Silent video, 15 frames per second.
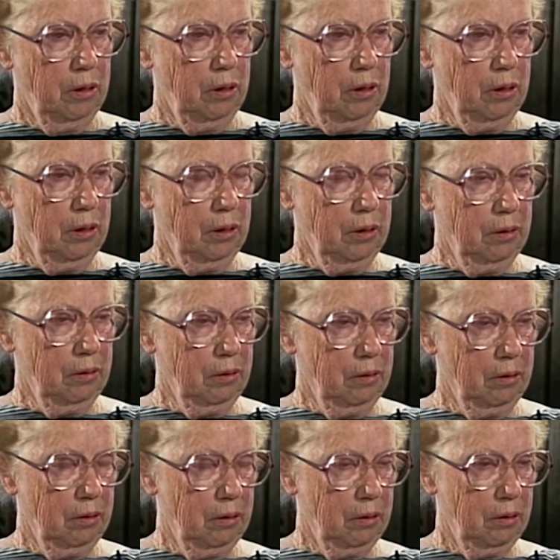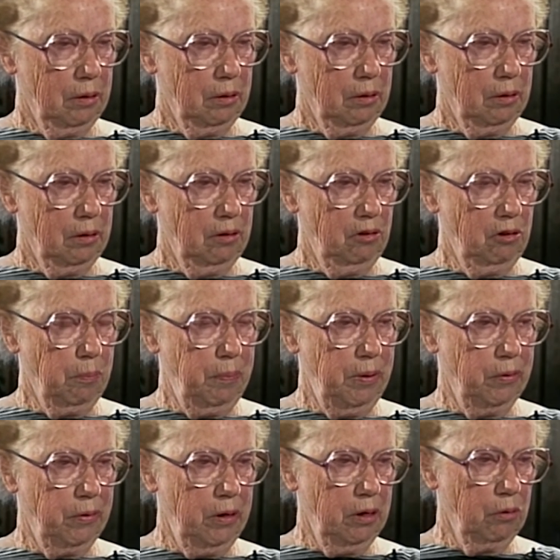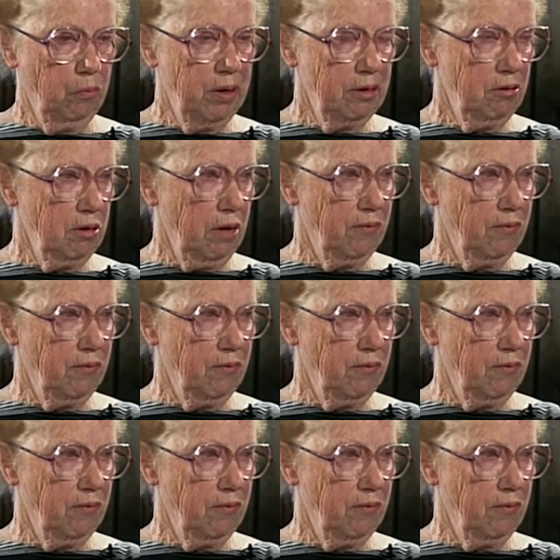and West 17th